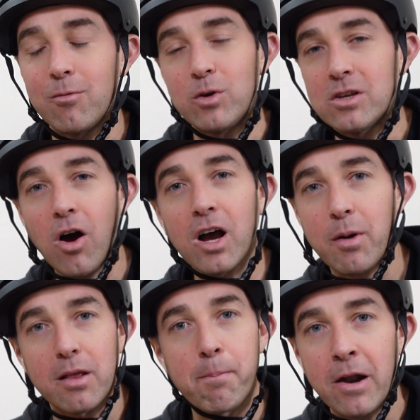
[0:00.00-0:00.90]
we talk
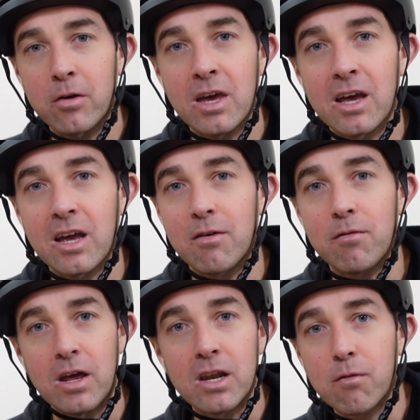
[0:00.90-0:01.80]
about the pedal kick in
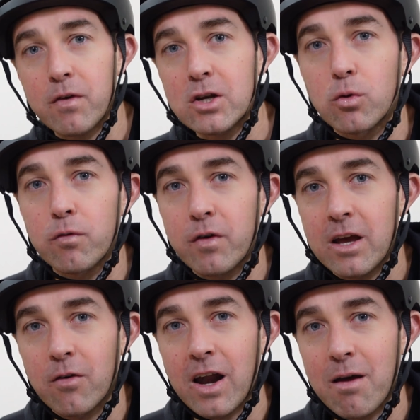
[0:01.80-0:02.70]
an individual
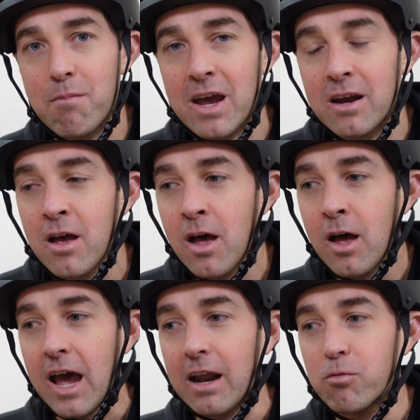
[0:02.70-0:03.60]
video that I made,
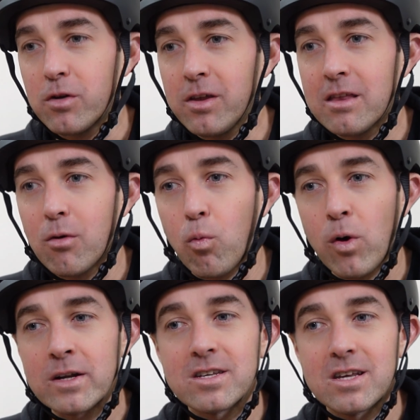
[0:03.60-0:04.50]
and really the
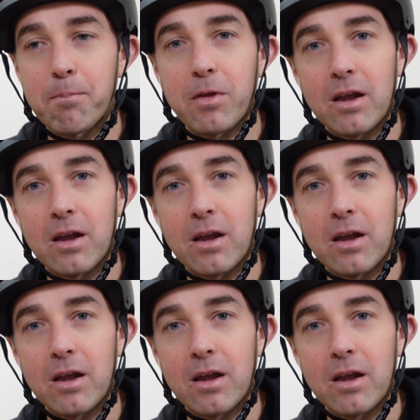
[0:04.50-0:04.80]
one step